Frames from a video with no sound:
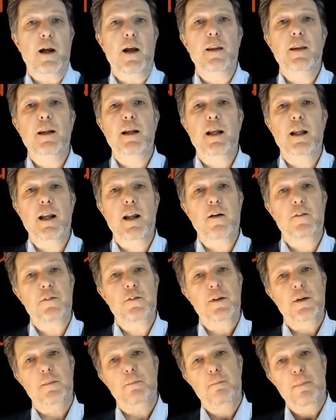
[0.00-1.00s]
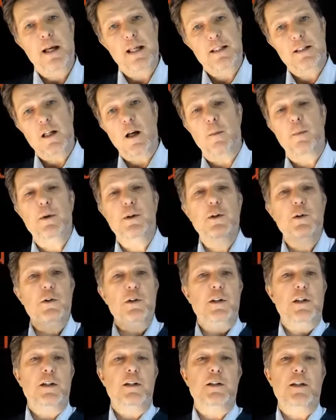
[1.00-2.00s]
and they can have the best
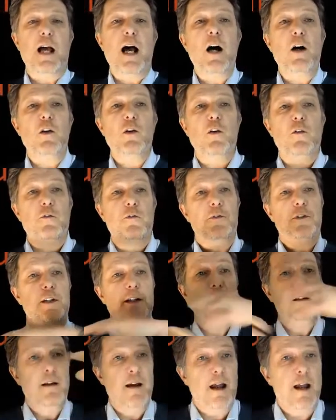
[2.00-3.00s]
opportunities out of the